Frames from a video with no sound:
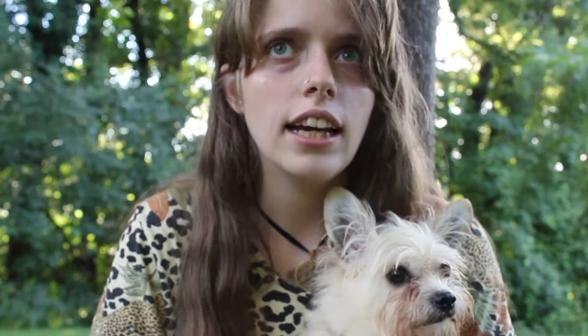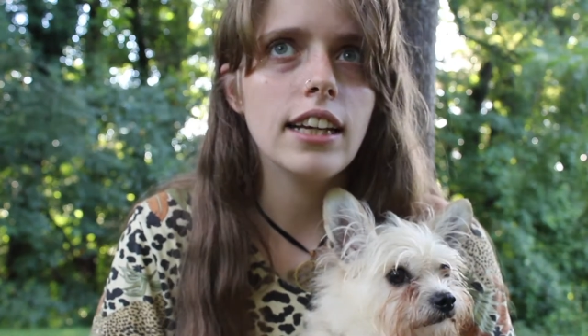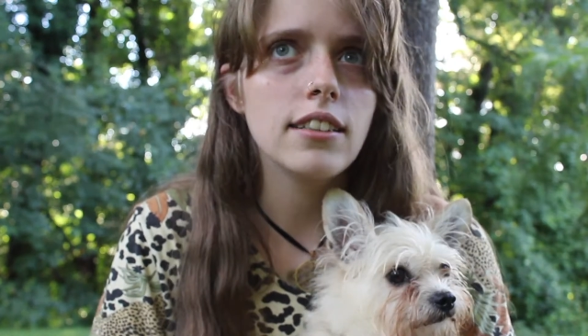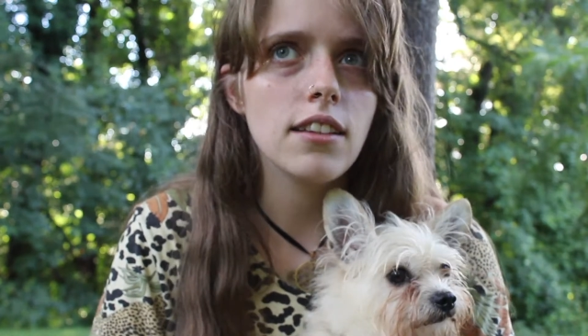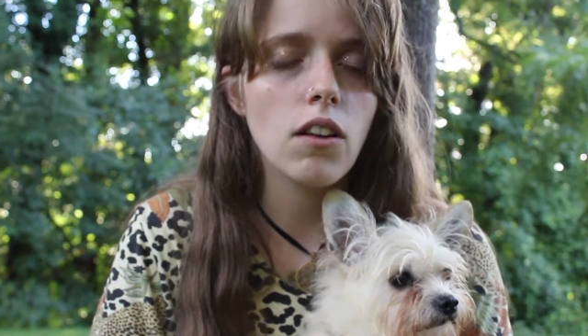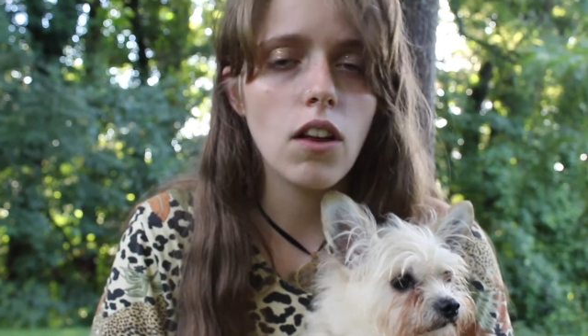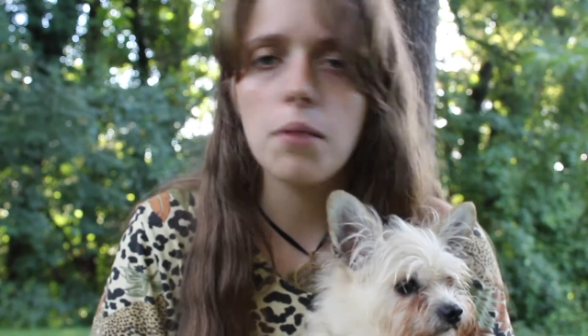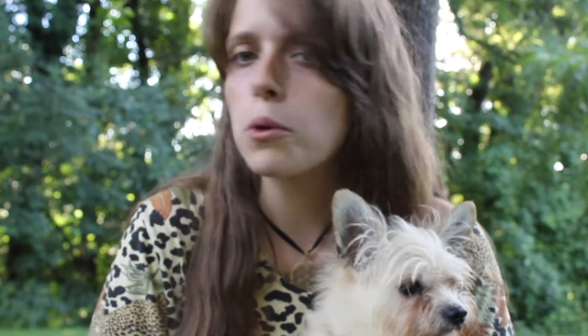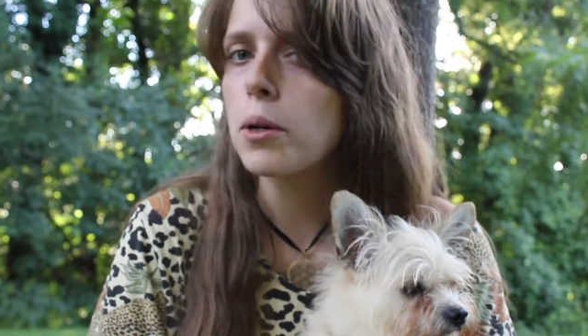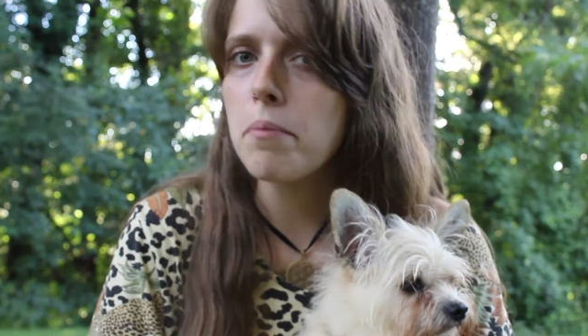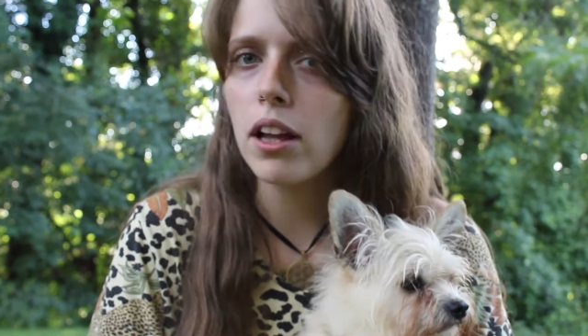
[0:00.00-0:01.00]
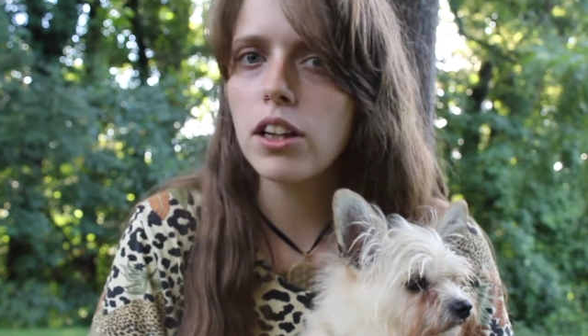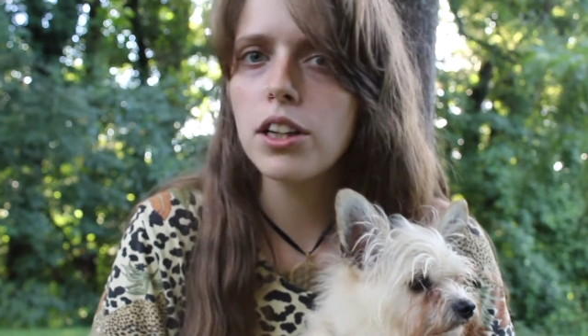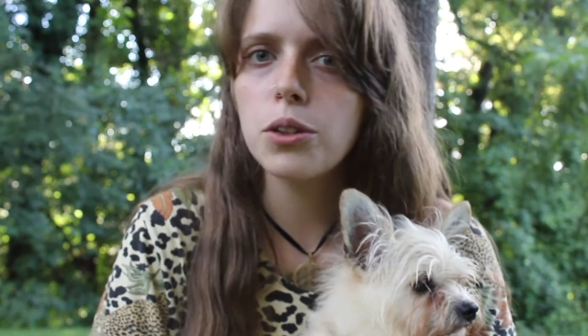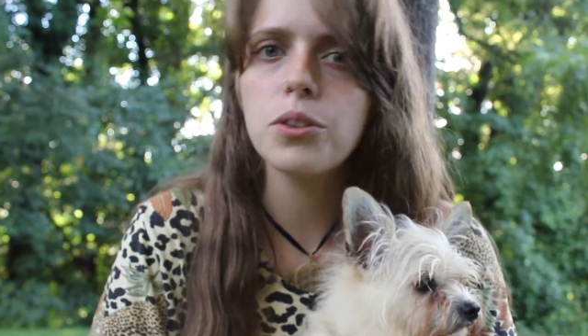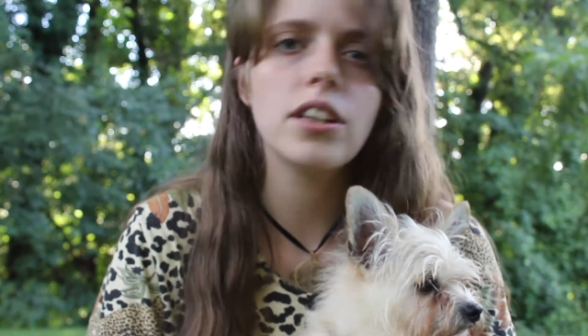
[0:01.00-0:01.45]
It's a lot more
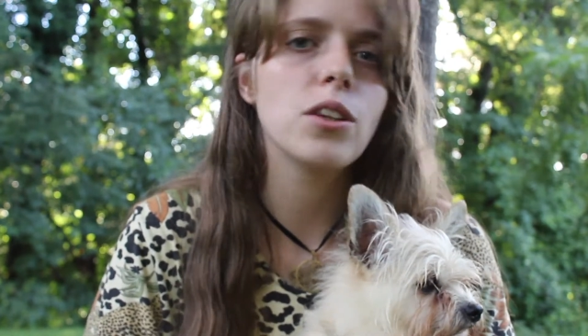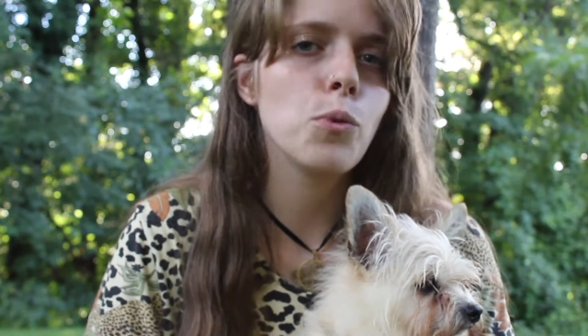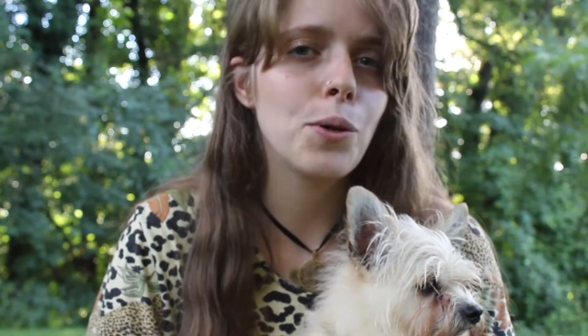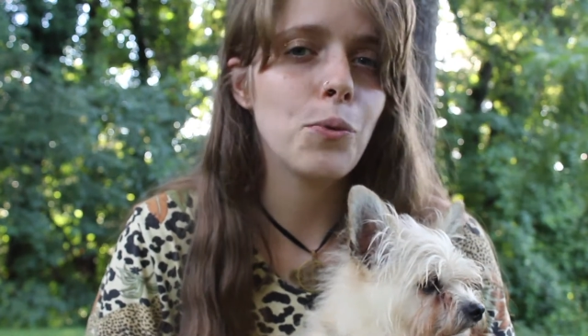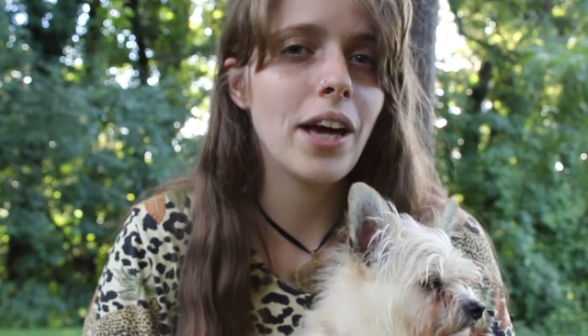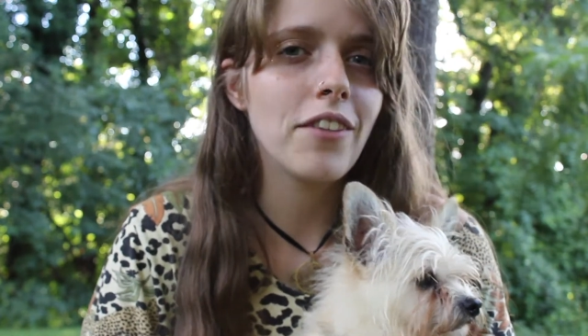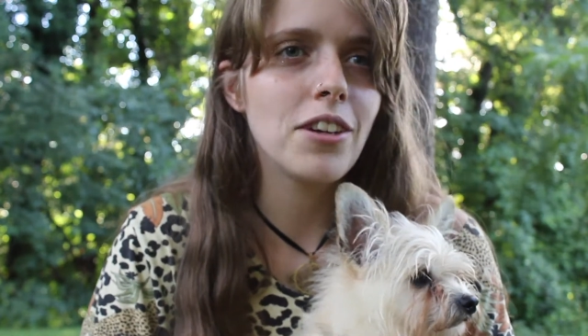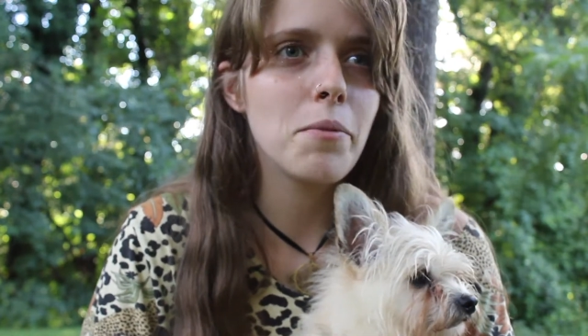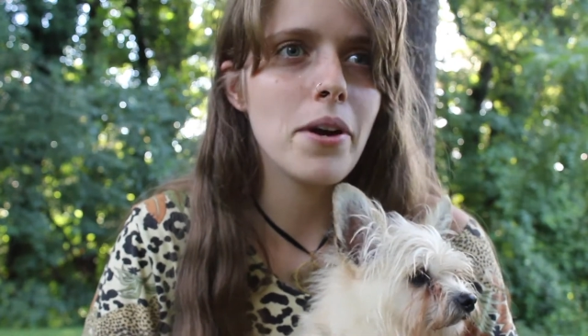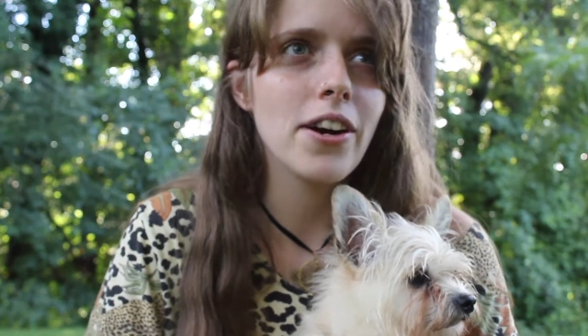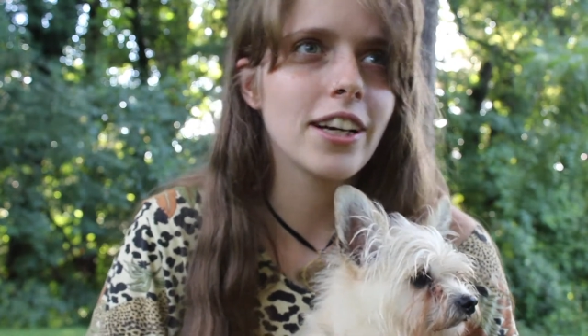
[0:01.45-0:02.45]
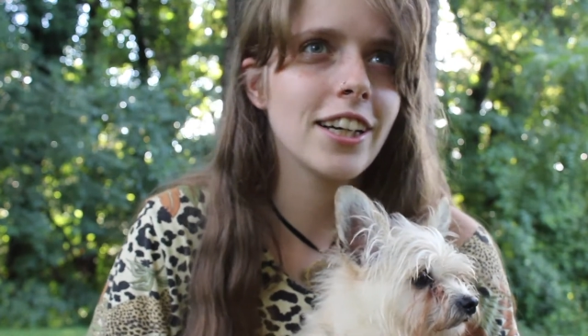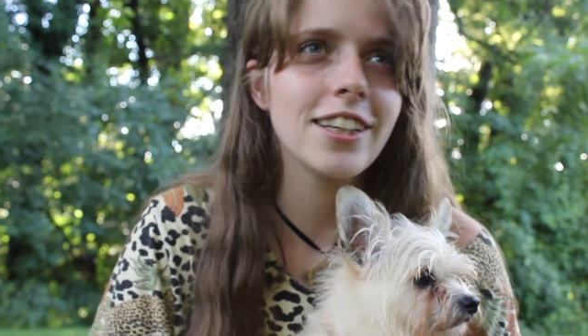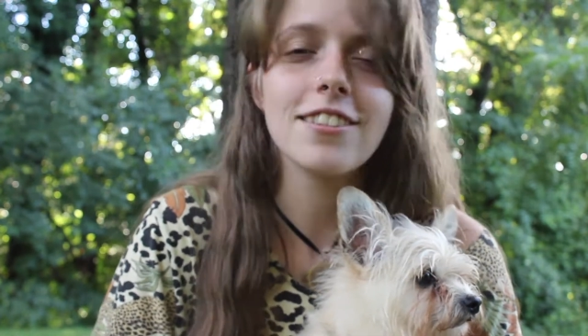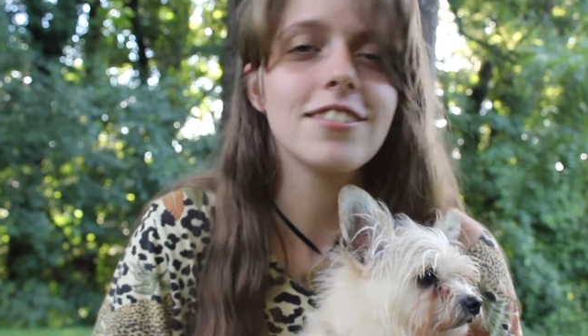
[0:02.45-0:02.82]
mellow than the weed we have in America.